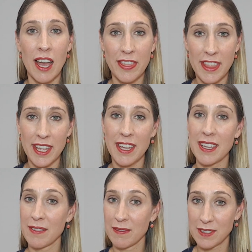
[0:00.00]

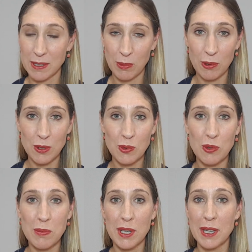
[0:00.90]
The
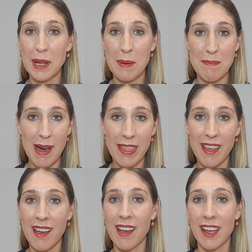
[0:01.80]
sportswoman,
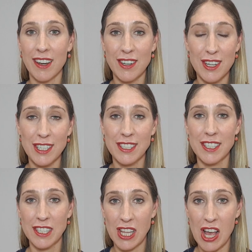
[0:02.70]
mother and
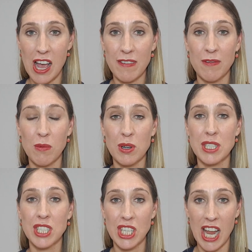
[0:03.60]
nurse's life
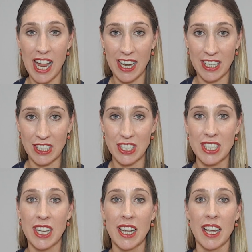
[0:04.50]
was
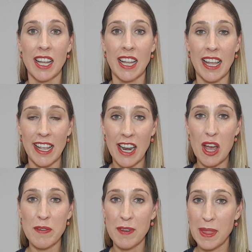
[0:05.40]
changed, and
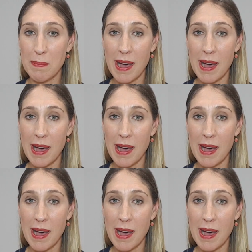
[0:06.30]
over the